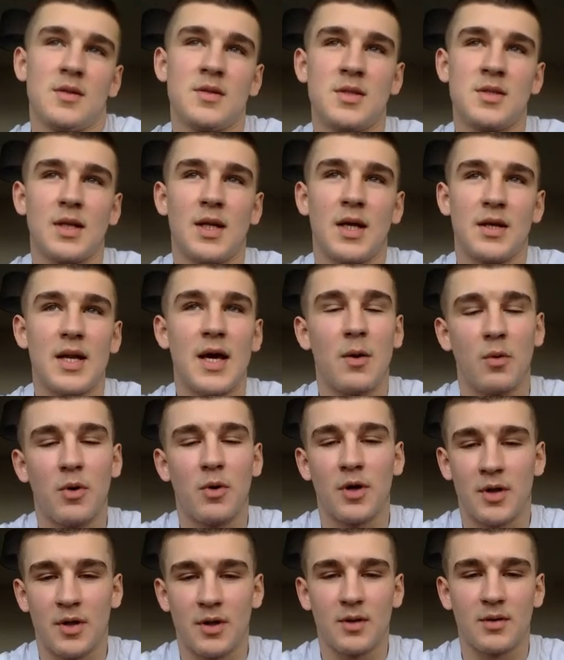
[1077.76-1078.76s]
like
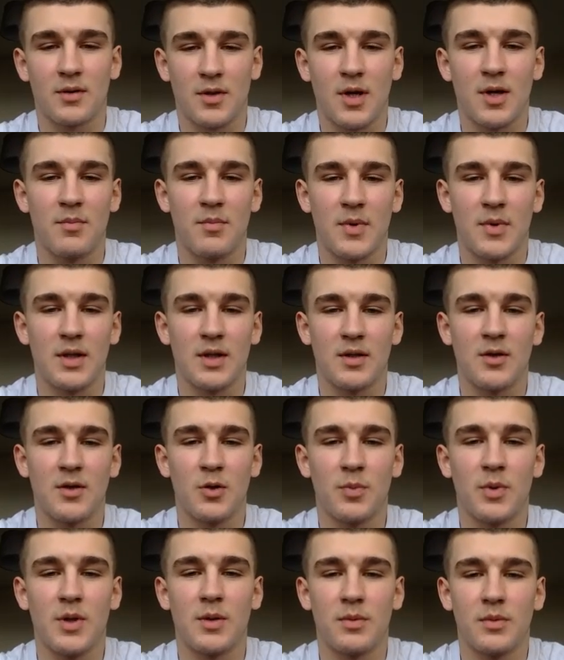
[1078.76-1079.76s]
network and meet new
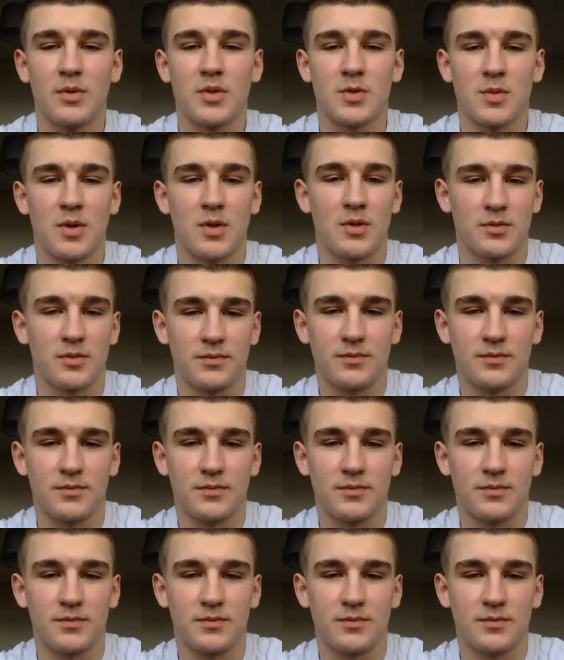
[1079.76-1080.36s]
people as well.